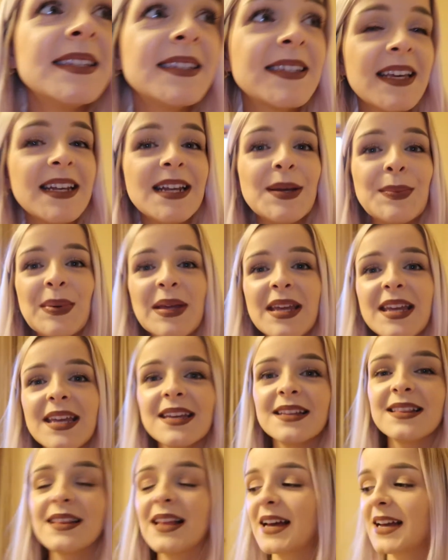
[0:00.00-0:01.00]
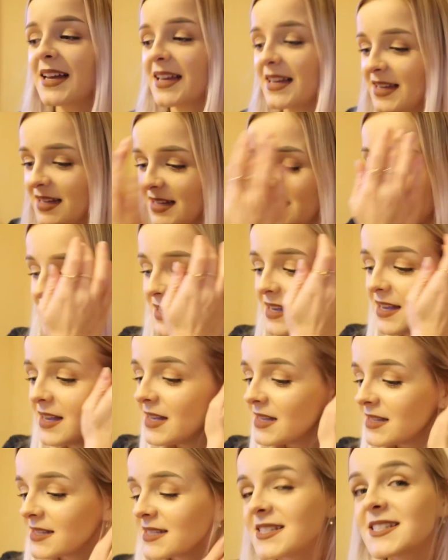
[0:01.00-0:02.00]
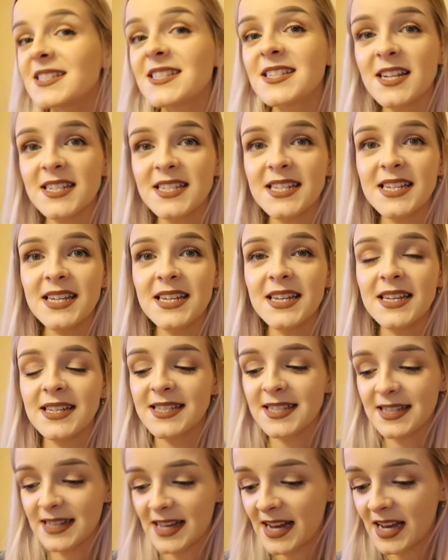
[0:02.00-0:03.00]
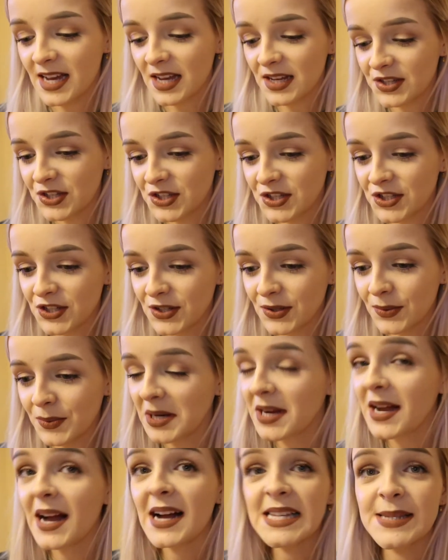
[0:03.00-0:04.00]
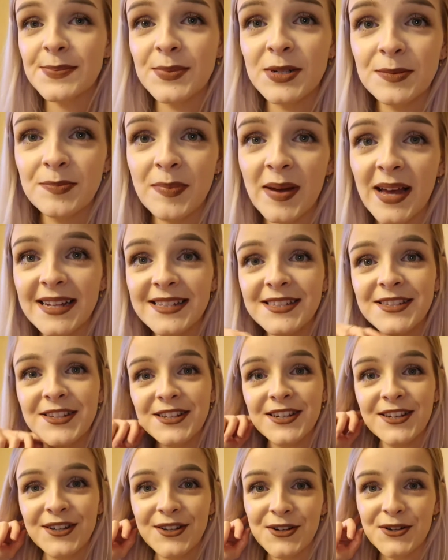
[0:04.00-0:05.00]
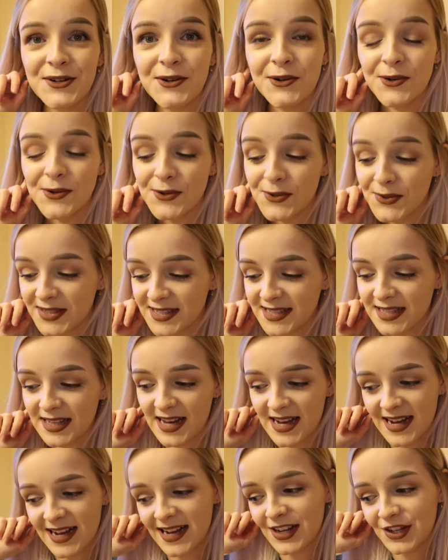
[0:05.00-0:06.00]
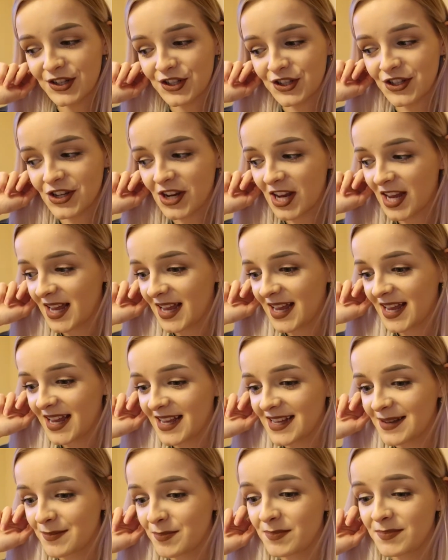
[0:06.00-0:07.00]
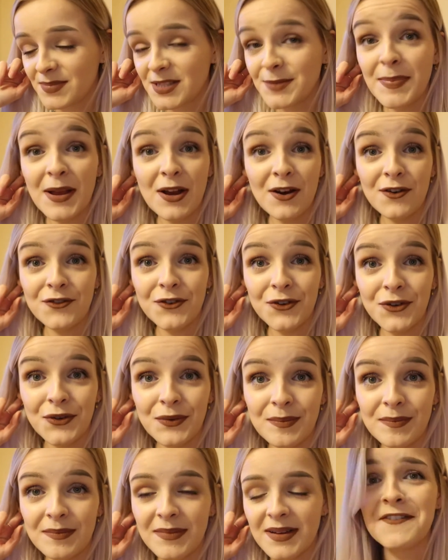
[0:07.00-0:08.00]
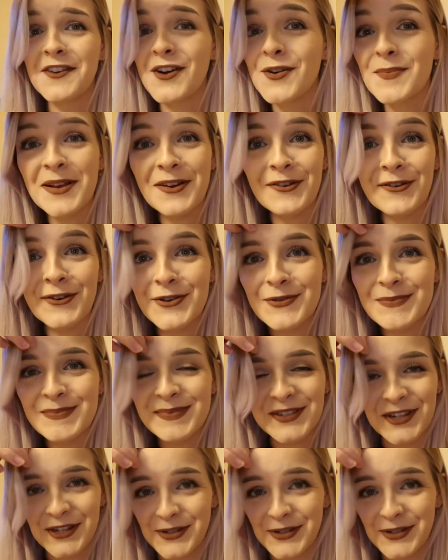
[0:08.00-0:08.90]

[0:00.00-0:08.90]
is gonna be like study slash where Casper's bed's gonna go slash spare room, filming room,